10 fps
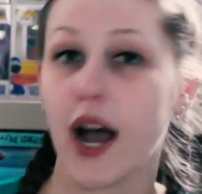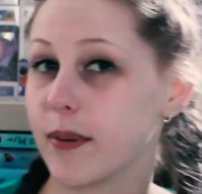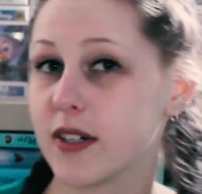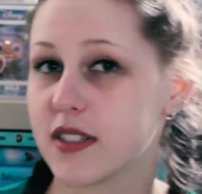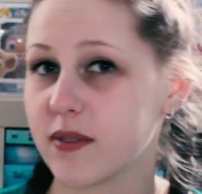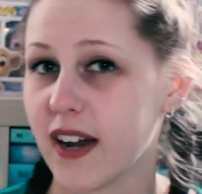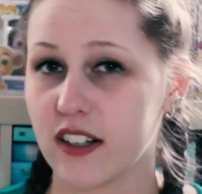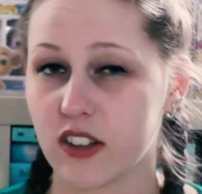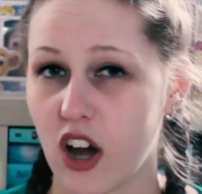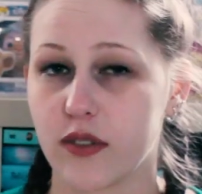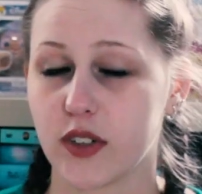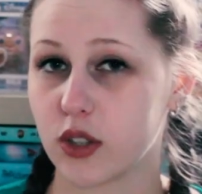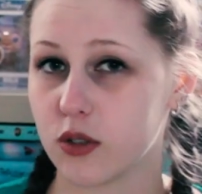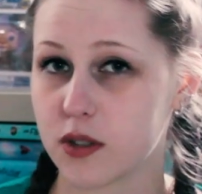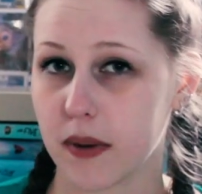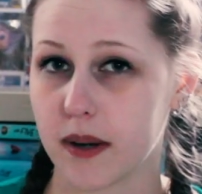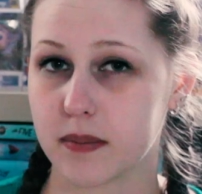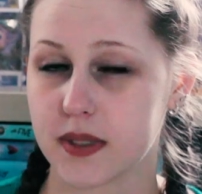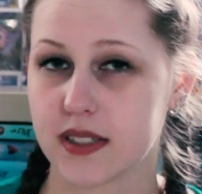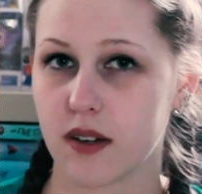I personally read a lot of
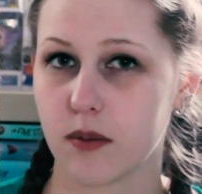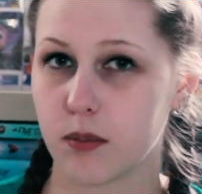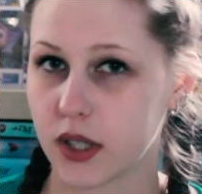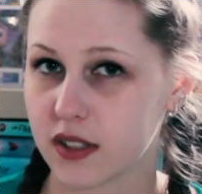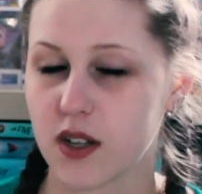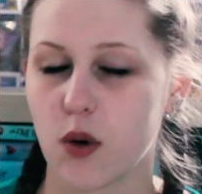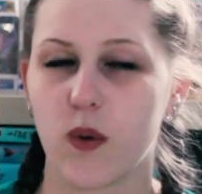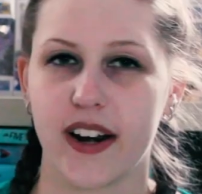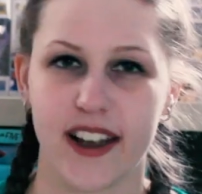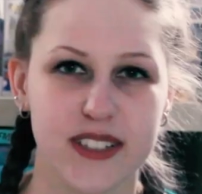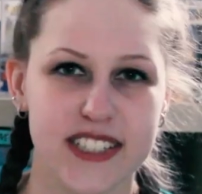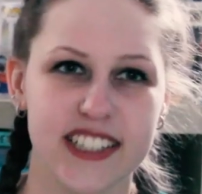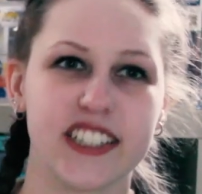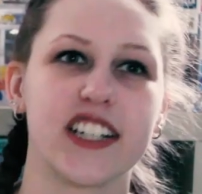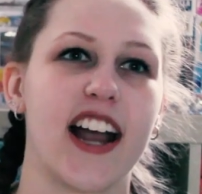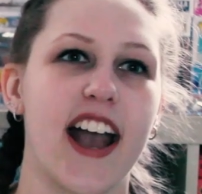Goosebumps books when I was younger,